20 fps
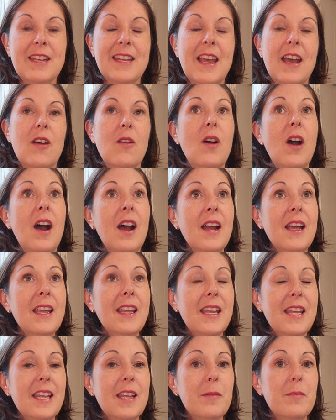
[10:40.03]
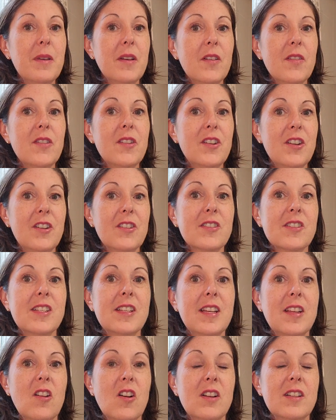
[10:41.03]
Now, I emailed the New York
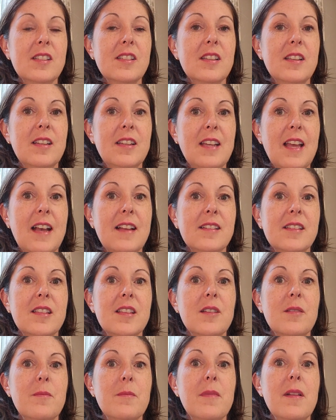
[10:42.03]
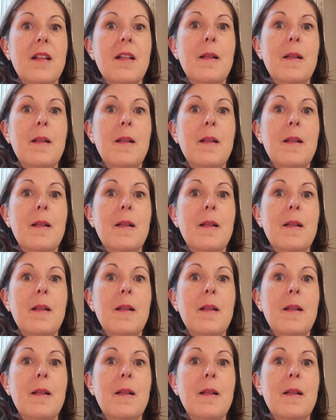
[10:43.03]
City consulate and asked them